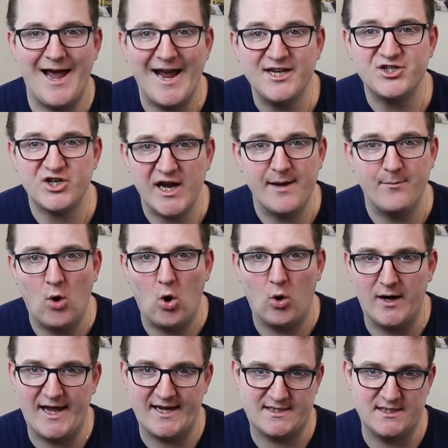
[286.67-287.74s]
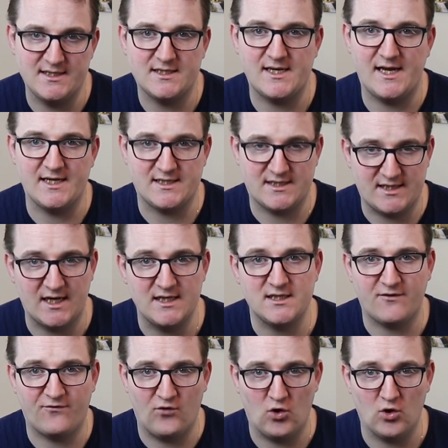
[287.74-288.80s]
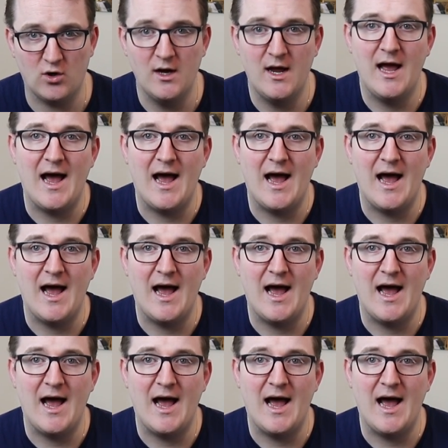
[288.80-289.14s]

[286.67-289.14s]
HMO license stands for